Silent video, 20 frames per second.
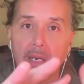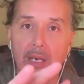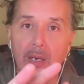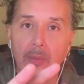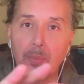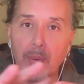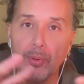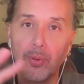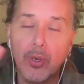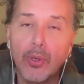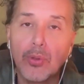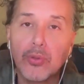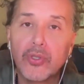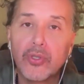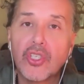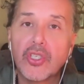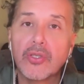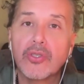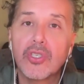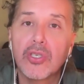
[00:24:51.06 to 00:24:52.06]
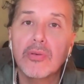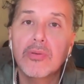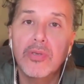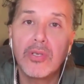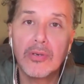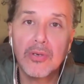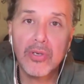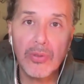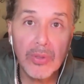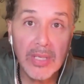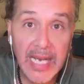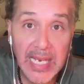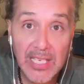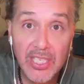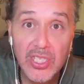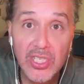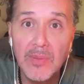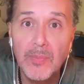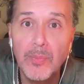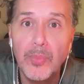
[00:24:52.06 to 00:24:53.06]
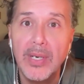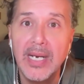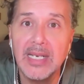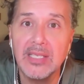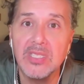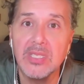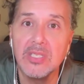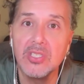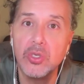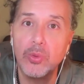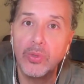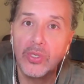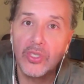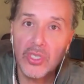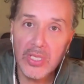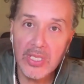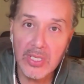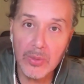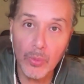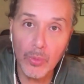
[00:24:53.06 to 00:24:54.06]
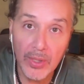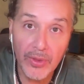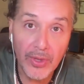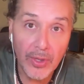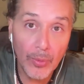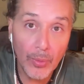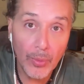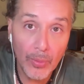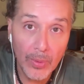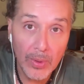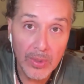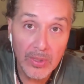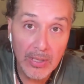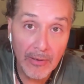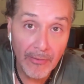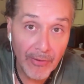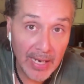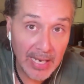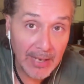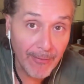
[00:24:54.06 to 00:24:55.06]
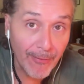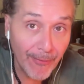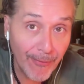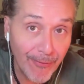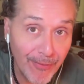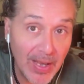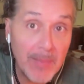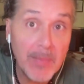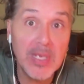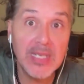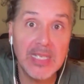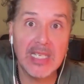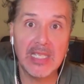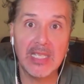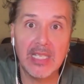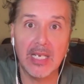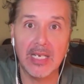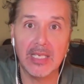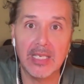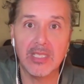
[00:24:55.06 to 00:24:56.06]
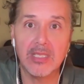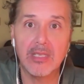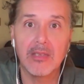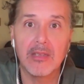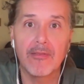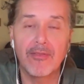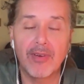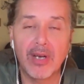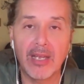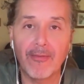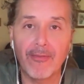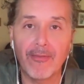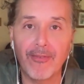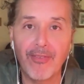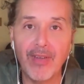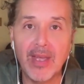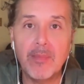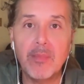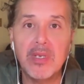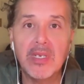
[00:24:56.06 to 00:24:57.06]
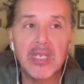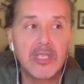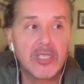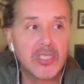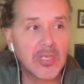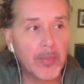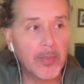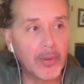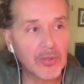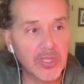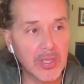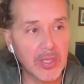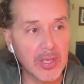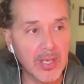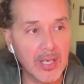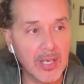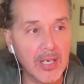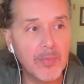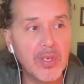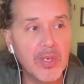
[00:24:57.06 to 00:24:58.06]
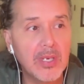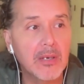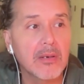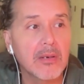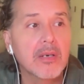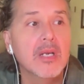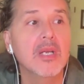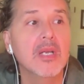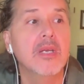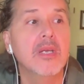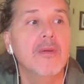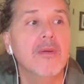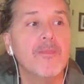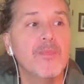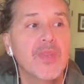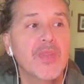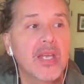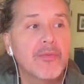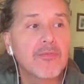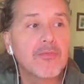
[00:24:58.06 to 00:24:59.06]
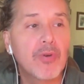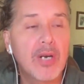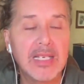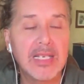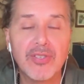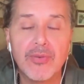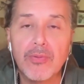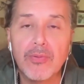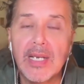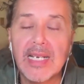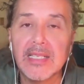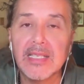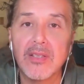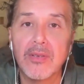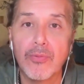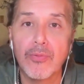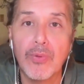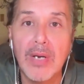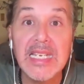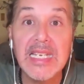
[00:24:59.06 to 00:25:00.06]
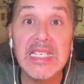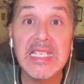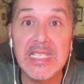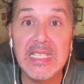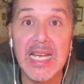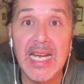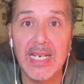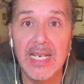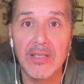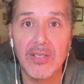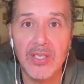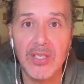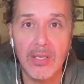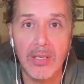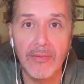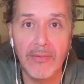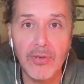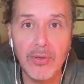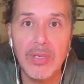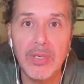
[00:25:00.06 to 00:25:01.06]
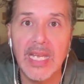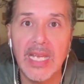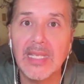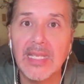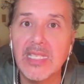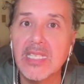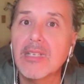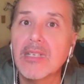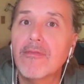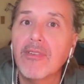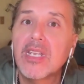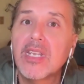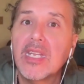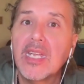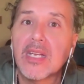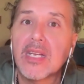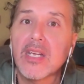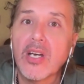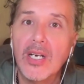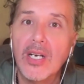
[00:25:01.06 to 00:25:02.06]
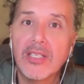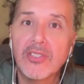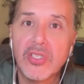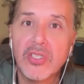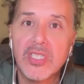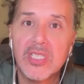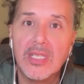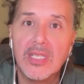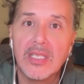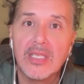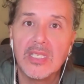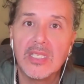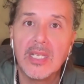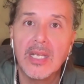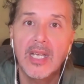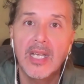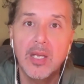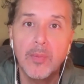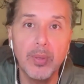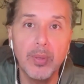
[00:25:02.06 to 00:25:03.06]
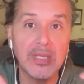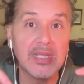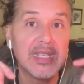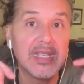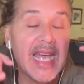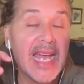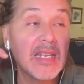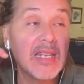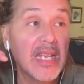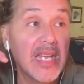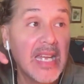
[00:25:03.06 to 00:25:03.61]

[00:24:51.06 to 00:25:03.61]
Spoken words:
approach to the creation process, which is what the divine feminine does. The divine feminine is supposed to come here and resurrect the renaissance of creativity and consciousness. But that